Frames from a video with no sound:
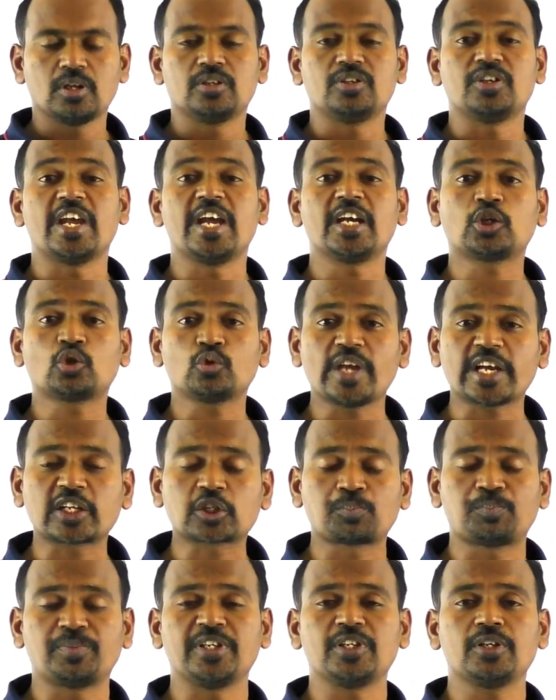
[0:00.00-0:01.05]

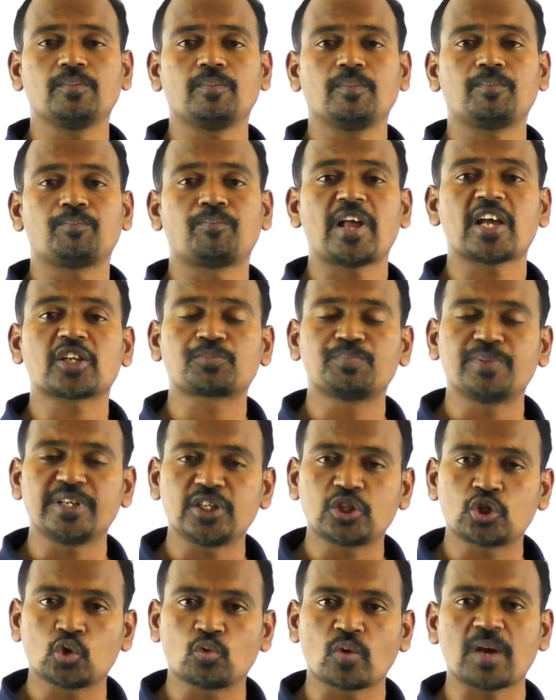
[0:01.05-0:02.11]
a2x plus
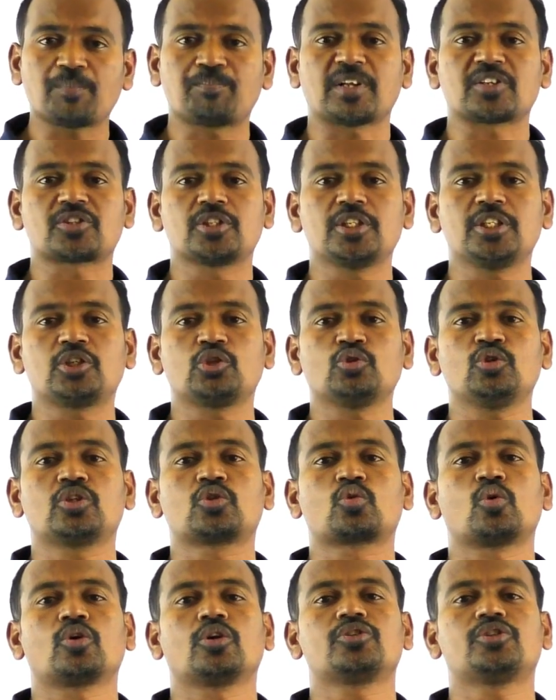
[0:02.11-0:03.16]
b2y plus c2
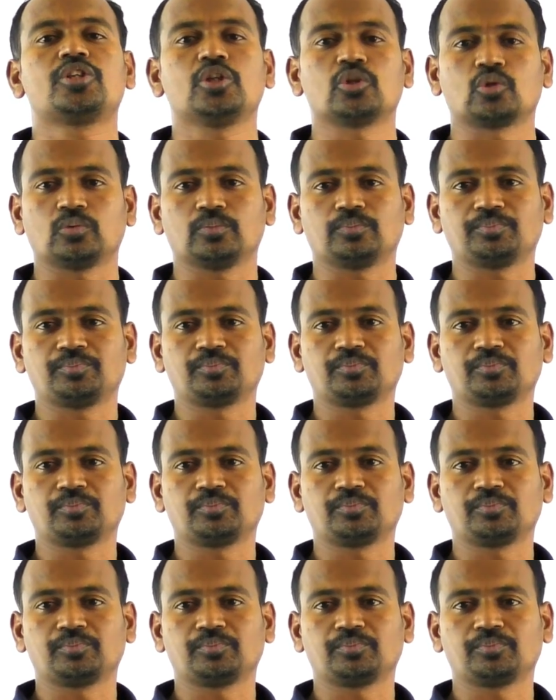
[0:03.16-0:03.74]
equal to 0.